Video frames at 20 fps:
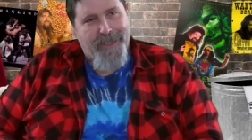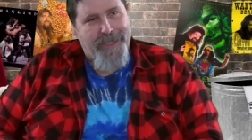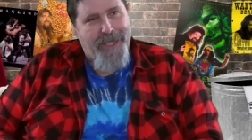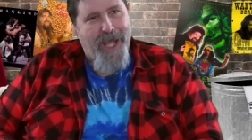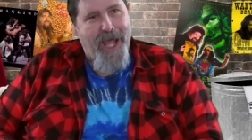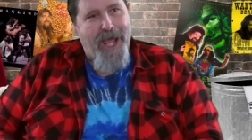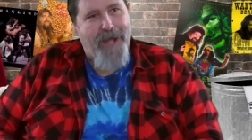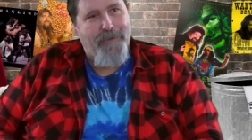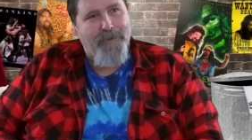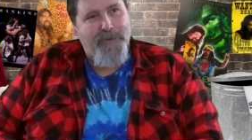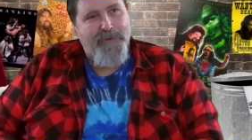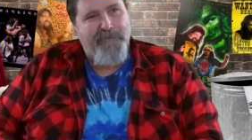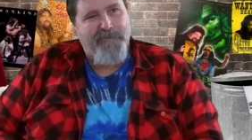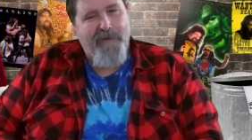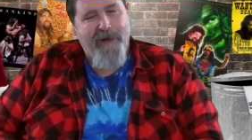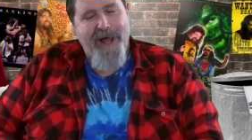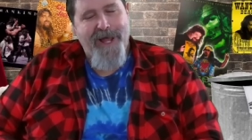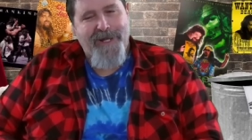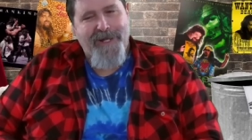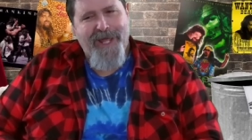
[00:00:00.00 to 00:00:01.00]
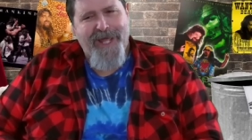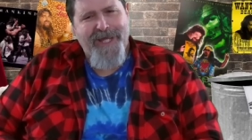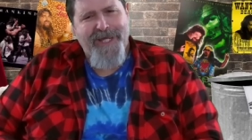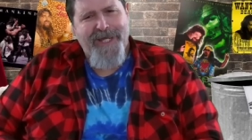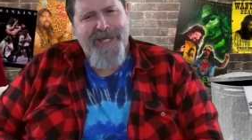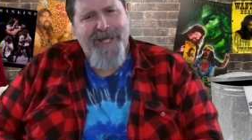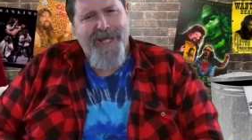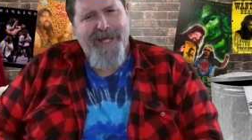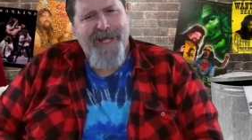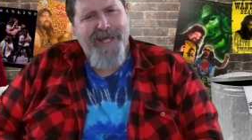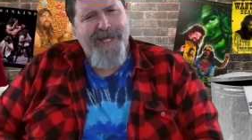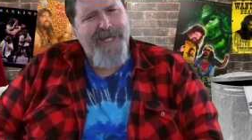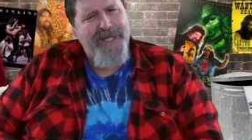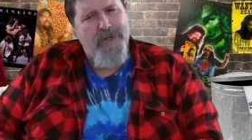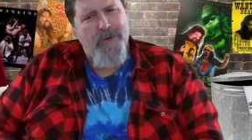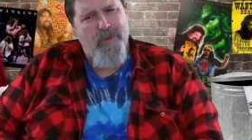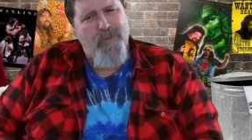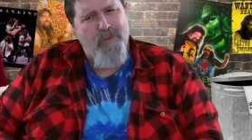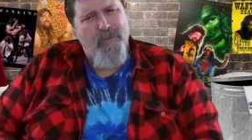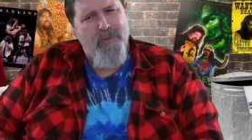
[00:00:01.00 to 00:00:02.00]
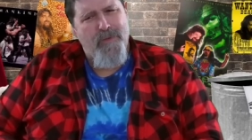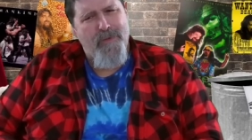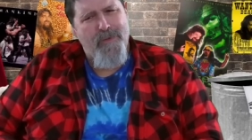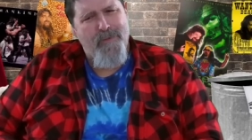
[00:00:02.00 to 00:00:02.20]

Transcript: Yeah, it was fun. Like uh, you know,